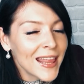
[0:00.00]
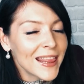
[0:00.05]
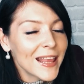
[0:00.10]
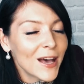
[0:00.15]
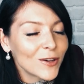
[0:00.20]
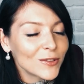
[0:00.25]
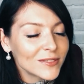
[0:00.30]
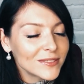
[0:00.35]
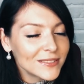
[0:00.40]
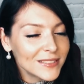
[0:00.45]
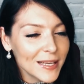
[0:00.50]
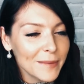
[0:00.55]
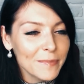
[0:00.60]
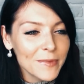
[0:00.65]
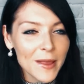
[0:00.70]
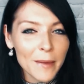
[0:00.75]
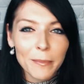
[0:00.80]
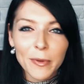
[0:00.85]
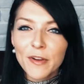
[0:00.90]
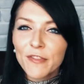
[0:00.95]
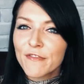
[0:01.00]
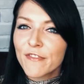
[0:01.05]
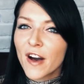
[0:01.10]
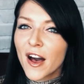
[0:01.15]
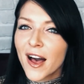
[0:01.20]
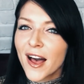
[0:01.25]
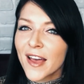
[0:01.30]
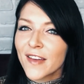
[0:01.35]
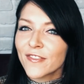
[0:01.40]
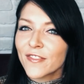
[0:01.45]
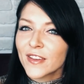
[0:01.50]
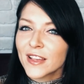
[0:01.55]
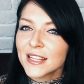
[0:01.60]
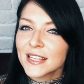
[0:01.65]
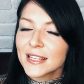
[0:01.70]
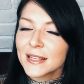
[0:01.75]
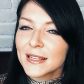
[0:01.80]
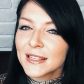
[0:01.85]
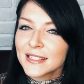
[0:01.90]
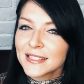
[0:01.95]
Now, tip number 5,
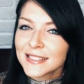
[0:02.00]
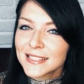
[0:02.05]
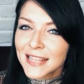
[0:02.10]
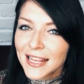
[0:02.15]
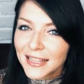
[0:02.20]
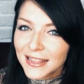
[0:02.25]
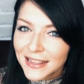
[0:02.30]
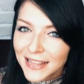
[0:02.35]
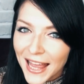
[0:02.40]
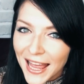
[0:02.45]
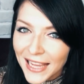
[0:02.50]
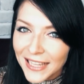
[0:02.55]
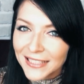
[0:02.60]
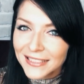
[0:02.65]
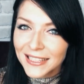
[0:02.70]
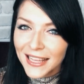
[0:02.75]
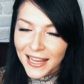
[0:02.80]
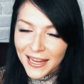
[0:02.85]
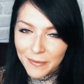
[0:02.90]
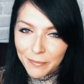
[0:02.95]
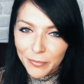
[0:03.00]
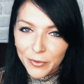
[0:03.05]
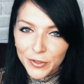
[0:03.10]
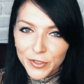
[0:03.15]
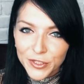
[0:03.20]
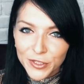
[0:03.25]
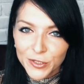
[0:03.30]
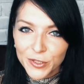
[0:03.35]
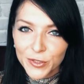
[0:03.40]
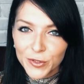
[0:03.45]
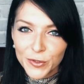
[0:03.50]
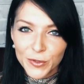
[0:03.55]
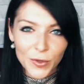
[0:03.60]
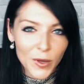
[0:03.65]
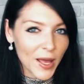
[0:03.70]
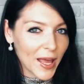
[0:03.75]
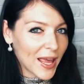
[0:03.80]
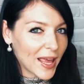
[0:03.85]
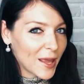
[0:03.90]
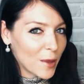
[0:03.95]
select and
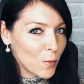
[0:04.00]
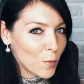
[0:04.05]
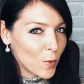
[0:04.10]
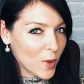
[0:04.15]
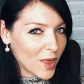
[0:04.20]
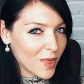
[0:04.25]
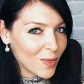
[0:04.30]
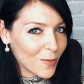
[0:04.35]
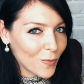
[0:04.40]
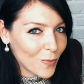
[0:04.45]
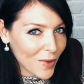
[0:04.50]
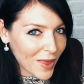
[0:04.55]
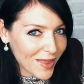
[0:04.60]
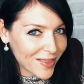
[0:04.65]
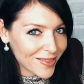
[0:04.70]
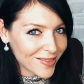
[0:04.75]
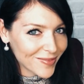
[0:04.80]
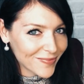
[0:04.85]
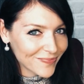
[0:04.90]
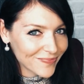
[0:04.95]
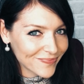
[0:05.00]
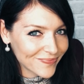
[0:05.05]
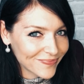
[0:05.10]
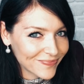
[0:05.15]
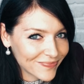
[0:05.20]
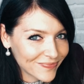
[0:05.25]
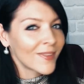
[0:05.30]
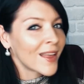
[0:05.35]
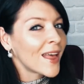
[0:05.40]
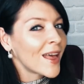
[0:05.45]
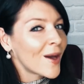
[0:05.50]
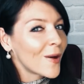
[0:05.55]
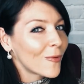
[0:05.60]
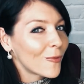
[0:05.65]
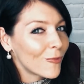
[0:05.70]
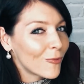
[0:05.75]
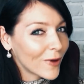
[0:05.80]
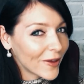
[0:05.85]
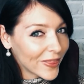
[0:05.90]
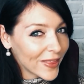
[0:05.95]
pursue a win-win.
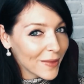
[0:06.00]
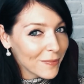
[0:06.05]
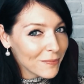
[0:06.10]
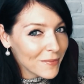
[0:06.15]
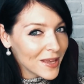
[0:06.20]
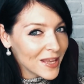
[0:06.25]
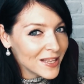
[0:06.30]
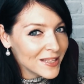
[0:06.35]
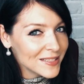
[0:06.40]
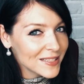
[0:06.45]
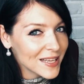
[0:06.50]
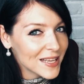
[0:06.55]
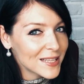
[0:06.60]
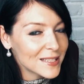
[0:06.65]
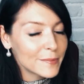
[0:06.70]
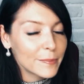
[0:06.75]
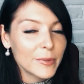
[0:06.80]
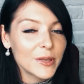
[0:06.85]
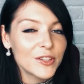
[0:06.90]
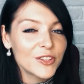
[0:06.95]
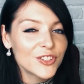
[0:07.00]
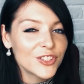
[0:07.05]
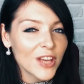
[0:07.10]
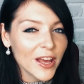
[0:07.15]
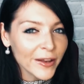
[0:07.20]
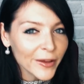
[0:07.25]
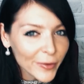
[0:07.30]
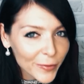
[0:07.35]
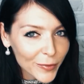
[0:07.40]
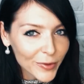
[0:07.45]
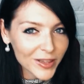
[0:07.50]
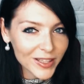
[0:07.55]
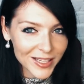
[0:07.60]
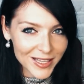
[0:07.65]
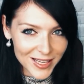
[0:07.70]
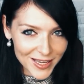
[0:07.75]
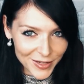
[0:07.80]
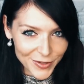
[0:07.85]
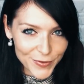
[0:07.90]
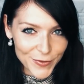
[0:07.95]
What that means is be
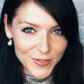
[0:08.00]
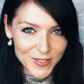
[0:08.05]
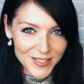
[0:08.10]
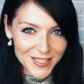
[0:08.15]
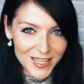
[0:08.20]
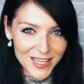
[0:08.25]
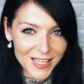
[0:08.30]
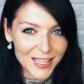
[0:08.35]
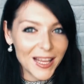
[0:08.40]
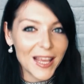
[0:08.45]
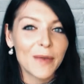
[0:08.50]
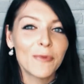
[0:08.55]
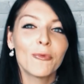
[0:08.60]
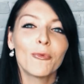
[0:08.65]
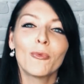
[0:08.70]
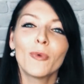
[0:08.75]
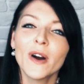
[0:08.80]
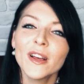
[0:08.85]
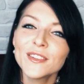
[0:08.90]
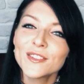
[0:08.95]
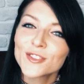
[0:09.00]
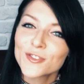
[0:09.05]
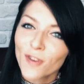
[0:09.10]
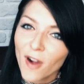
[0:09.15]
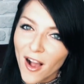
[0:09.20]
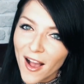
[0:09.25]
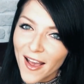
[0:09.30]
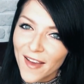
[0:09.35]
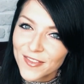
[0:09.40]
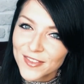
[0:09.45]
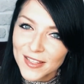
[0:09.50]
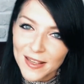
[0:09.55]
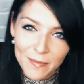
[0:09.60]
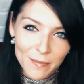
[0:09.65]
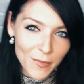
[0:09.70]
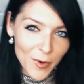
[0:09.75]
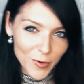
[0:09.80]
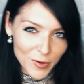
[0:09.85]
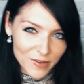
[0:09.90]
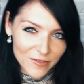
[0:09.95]
genuinely interested in what drives
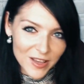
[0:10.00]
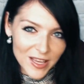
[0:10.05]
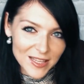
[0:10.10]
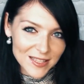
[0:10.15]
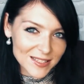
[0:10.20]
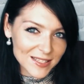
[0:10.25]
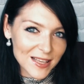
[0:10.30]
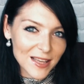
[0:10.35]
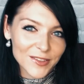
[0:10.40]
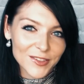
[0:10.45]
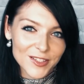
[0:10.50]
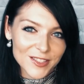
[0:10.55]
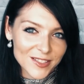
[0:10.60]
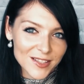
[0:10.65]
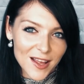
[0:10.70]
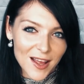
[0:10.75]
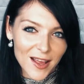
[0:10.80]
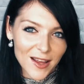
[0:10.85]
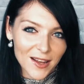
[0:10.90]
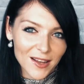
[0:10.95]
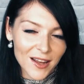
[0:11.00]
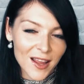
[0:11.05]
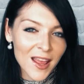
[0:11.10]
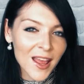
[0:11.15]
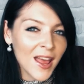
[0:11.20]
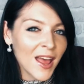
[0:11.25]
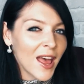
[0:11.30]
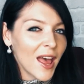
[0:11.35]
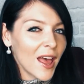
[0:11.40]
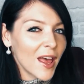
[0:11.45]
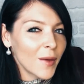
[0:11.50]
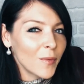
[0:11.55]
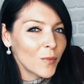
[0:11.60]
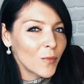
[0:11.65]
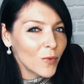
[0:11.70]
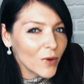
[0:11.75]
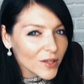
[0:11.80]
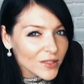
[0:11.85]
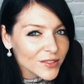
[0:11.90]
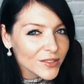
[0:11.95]
and motivates the other side,
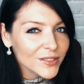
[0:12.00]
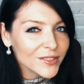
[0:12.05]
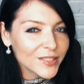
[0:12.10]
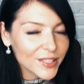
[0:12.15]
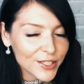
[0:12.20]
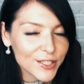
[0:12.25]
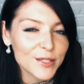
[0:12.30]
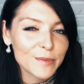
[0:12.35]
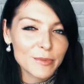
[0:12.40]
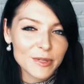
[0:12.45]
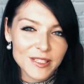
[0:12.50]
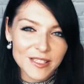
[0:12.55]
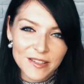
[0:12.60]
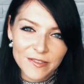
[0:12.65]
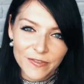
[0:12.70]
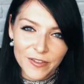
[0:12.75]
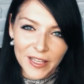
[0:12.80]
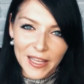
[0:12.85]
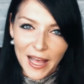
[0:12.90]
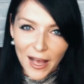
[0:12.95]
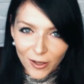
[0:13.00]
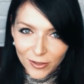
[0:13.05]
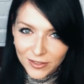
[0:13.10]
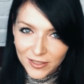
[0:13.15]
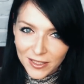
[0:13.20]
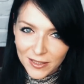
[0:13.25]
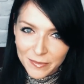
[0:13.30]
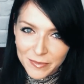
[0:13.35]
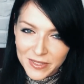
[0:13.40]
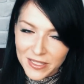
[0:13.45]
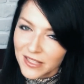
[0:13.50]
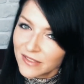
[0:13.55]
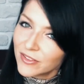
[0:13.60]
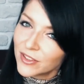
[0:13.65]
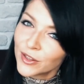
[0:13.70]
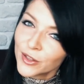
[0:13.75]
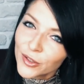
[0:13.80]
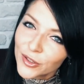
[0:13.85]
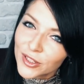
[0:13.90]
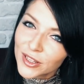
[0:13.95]
and what do their specific outcomes
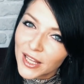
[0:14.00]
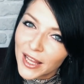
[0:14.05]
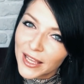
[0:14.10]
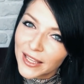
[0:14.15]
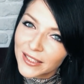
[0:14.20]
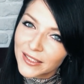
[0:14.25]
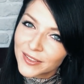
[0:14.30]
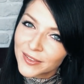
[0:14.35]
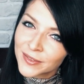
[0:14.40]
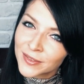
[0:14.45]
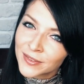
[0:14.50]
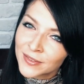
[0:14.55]
even look like.